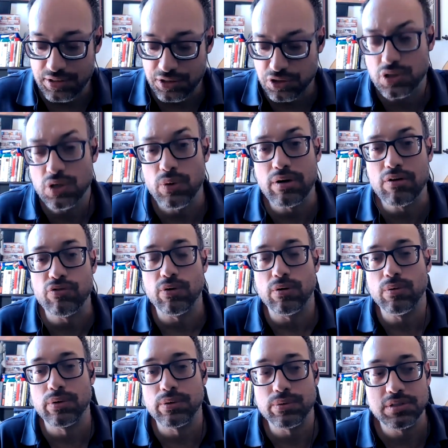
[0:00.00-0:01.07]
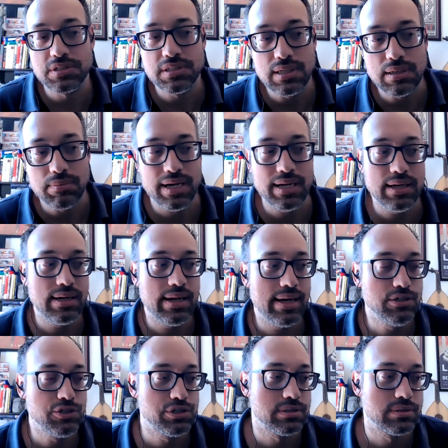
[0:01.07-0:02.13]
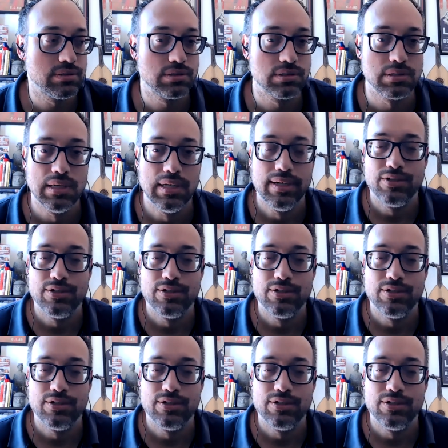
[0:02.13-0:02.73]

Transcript: And just going forward, we're seeing many nations